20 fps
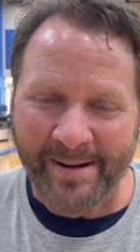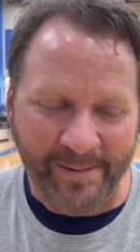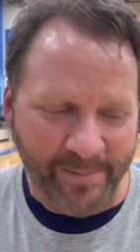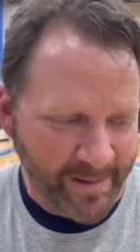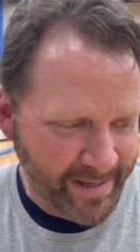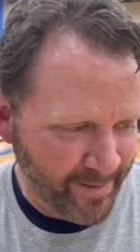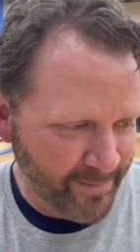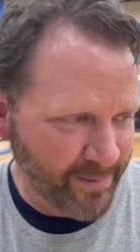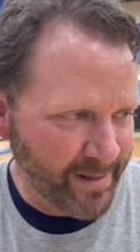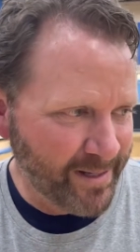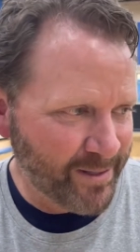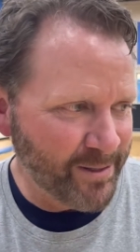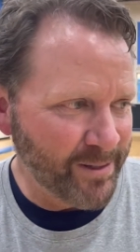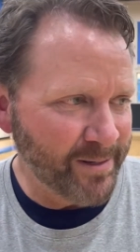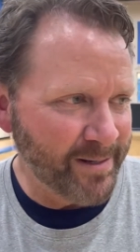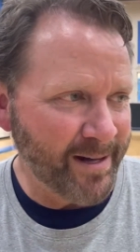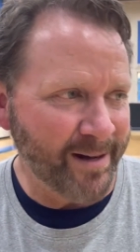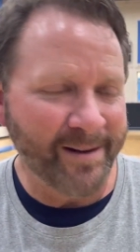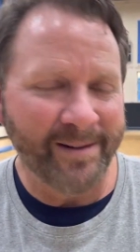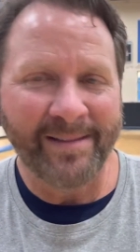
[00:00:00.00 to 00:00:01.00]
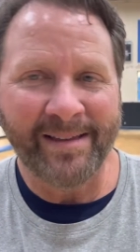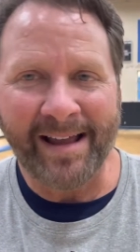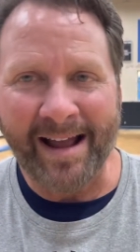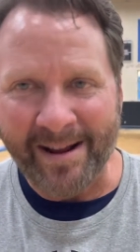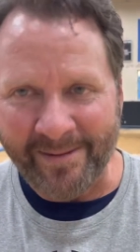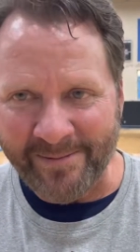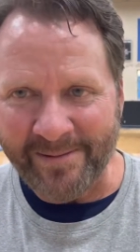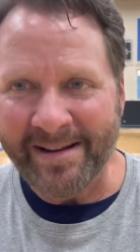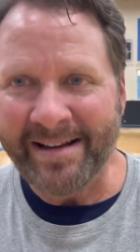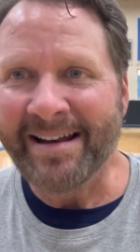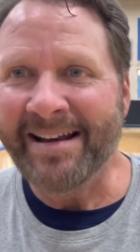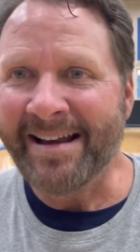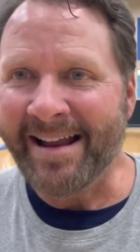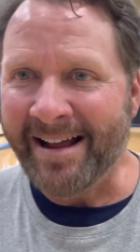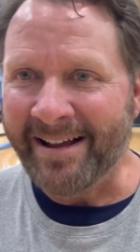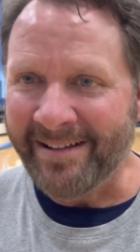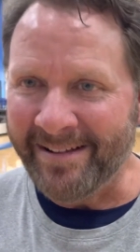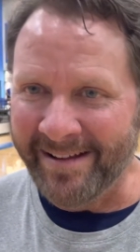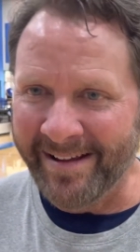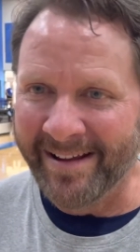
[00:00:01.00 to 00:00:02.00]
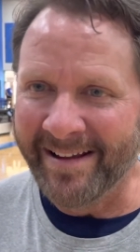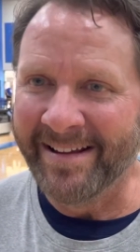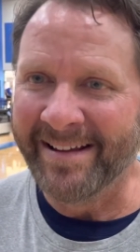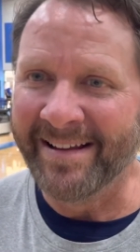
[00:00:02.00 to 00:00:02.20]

we we took care of that one, and so now it's one